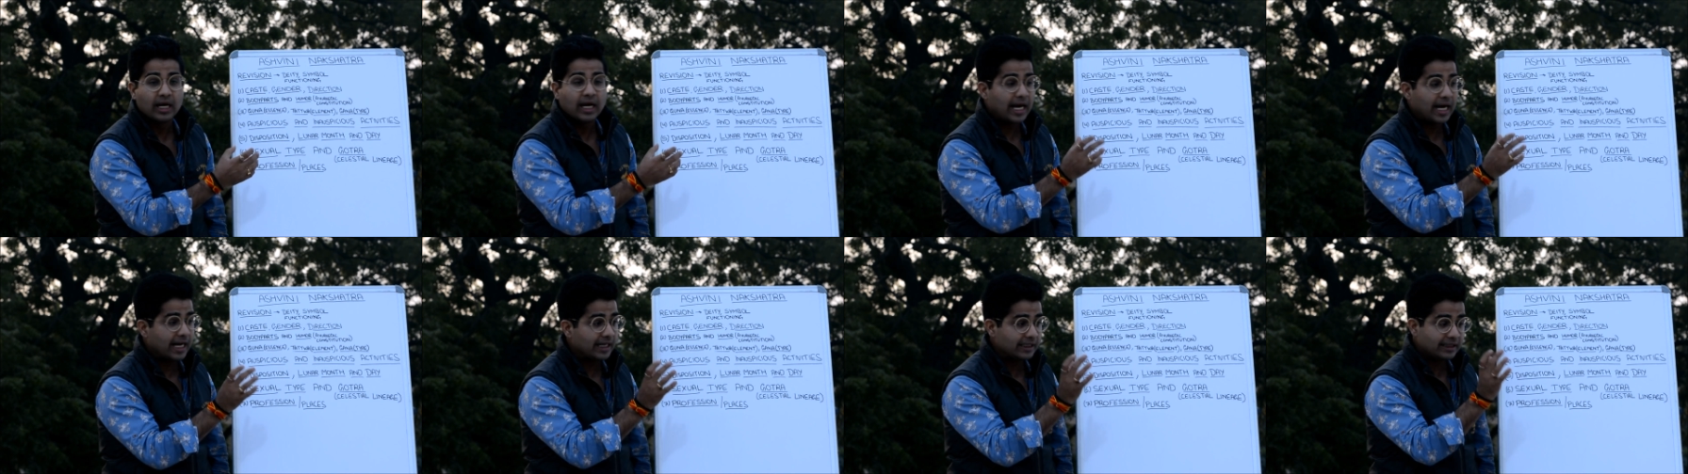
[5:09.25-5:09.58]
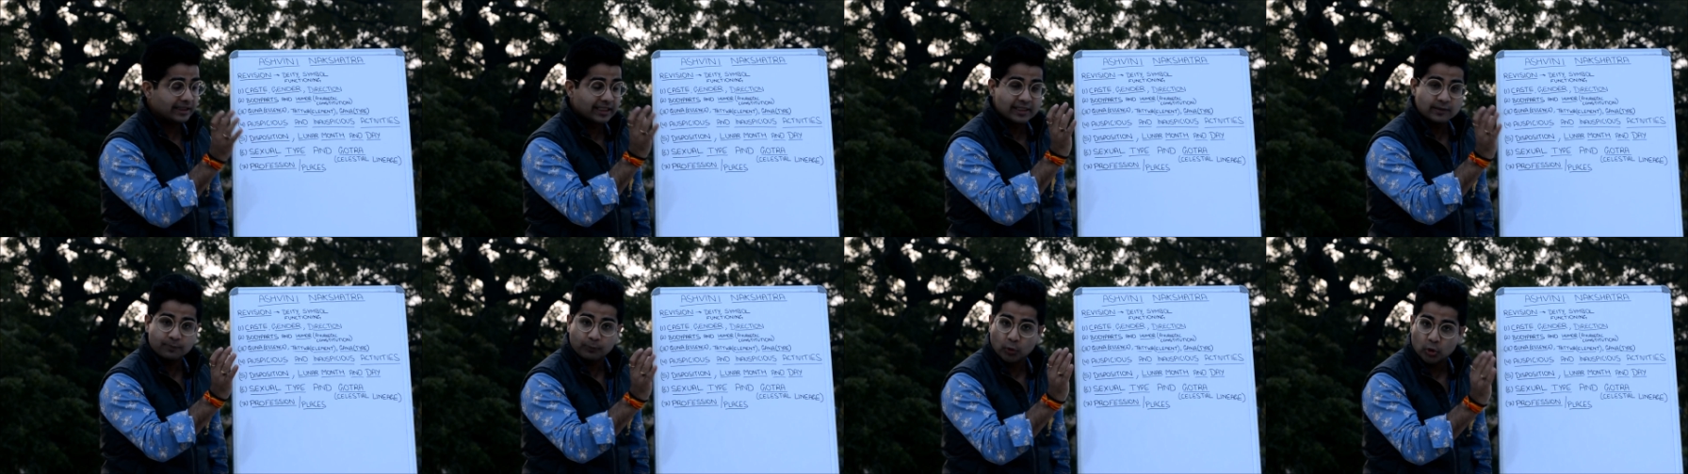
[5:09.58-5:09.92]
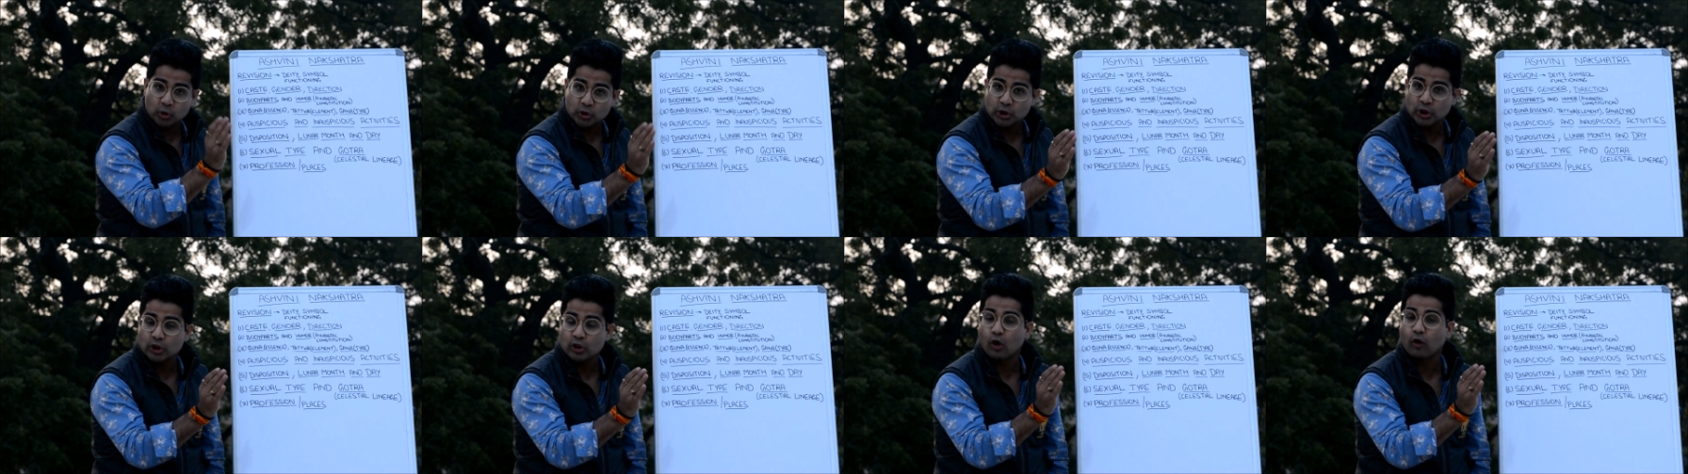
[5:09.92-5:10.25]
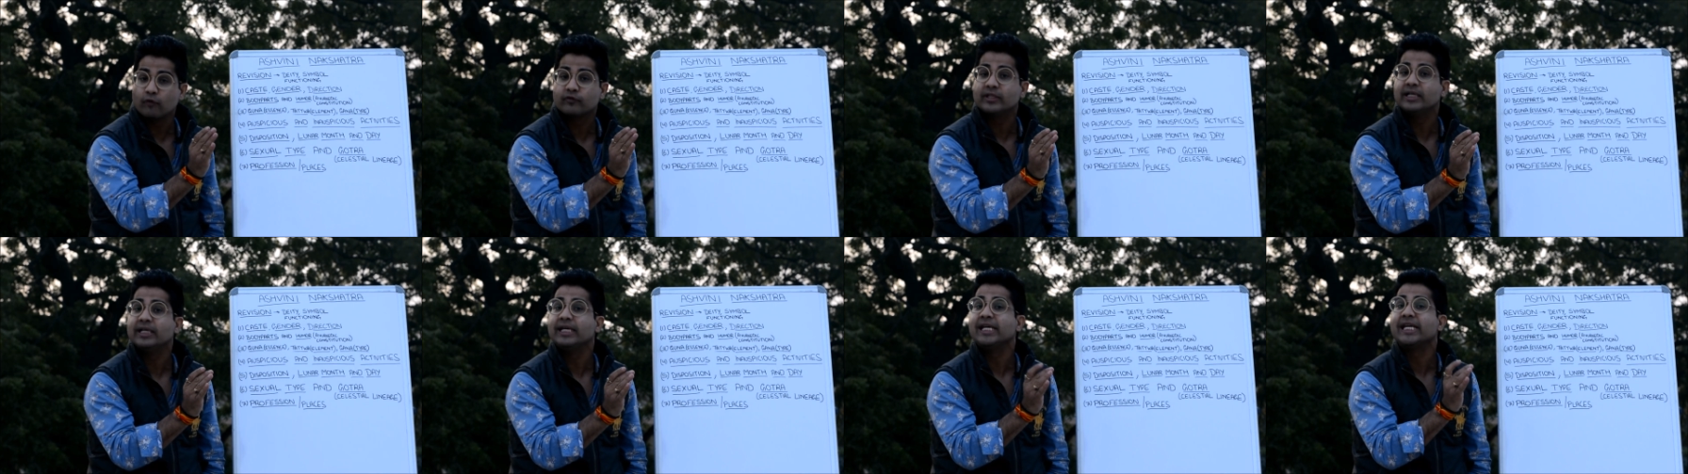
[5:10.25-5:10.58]
at this portion
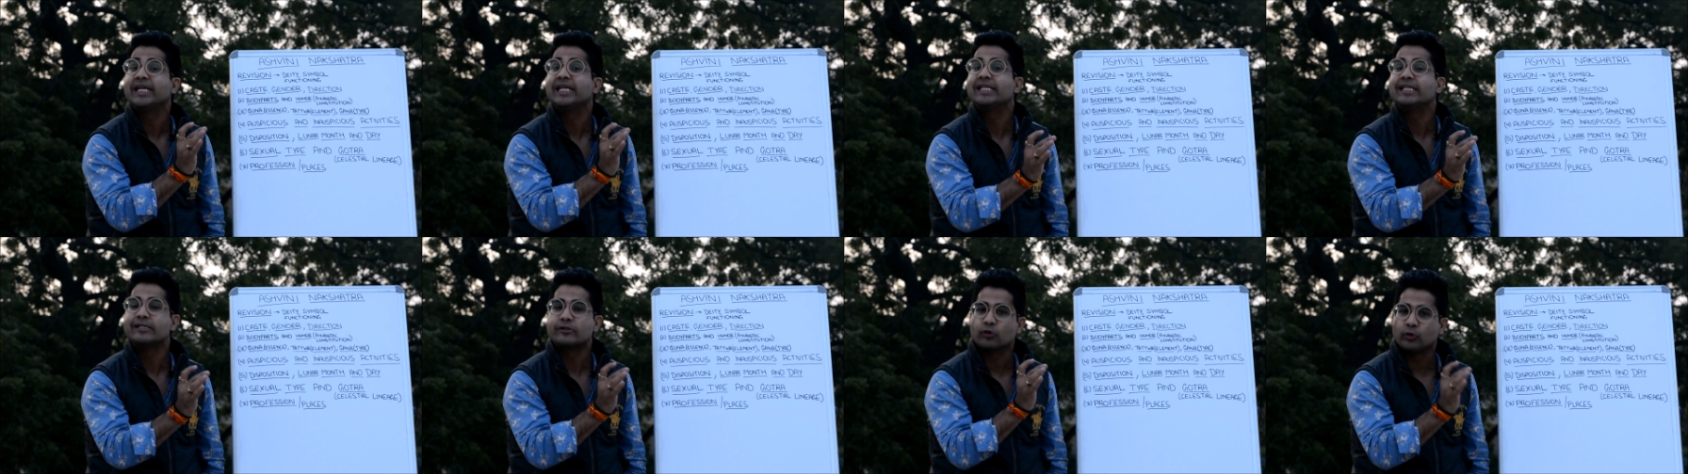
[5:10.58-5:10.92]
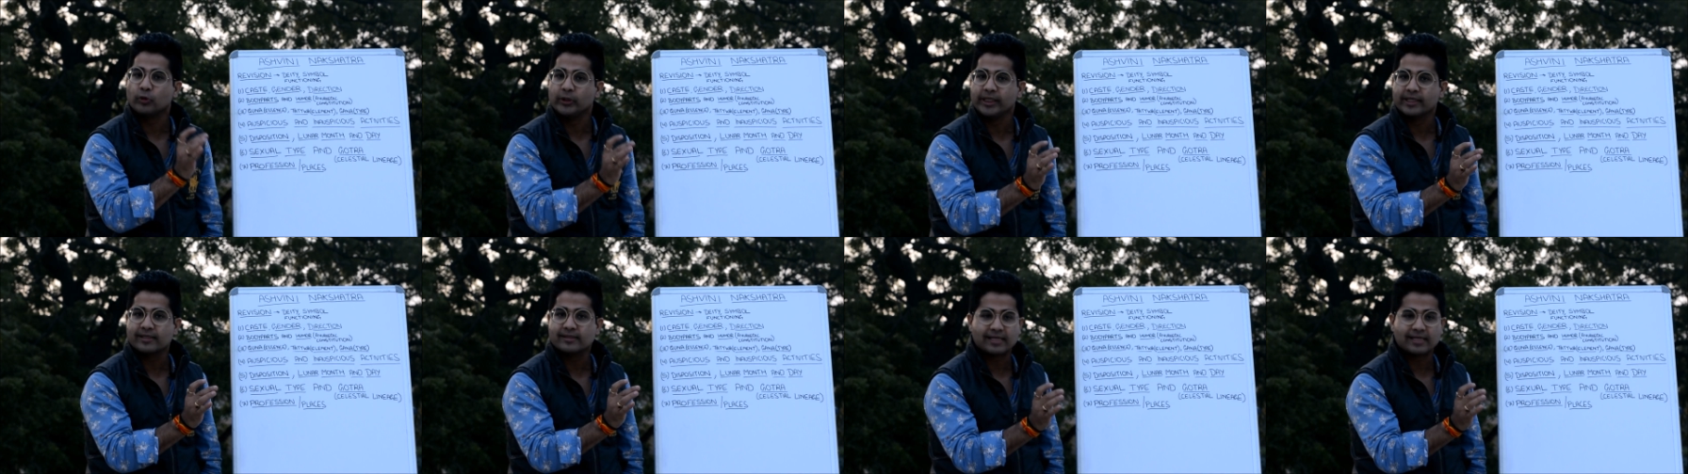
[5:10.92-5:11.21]
of the Aries zodiac